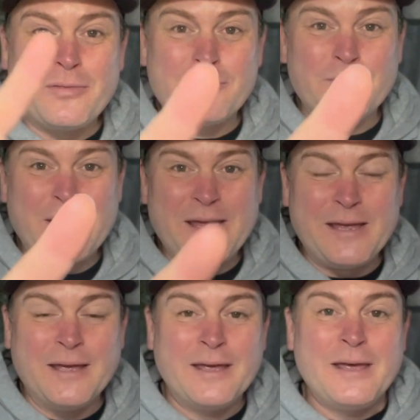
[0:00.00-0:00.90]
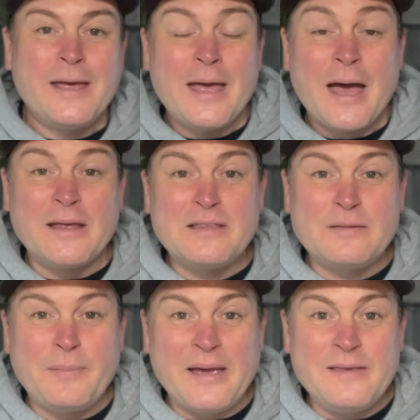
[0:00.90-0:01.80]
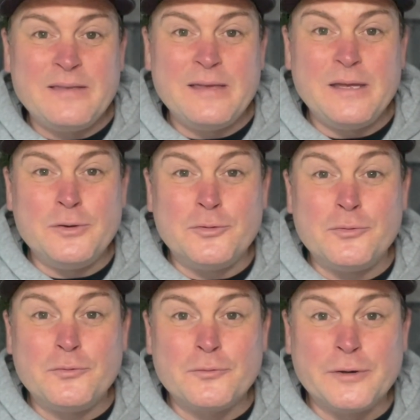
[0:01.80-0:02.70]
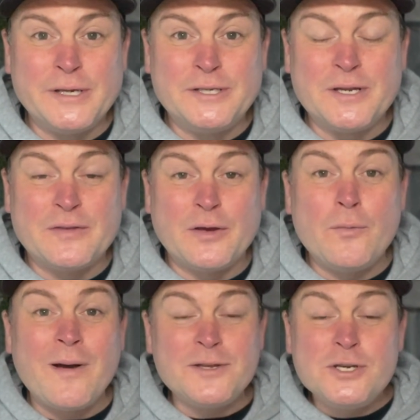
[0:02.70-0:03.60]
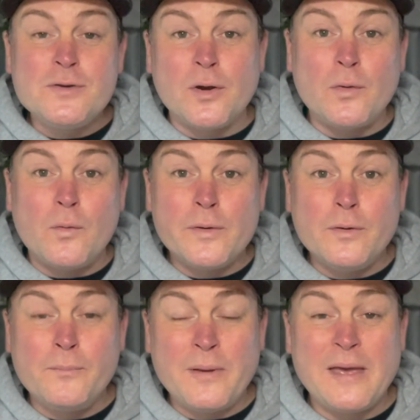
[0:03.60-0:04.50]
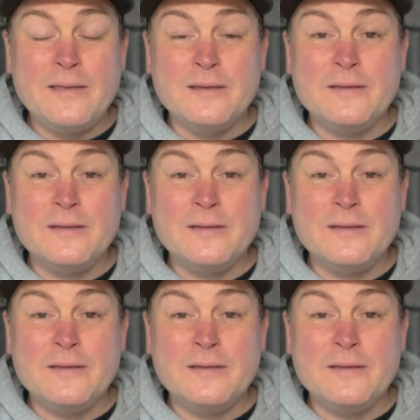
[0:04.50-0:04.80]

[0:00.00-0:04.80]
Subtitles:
three, a space in your fridge. So once you've got all your pieces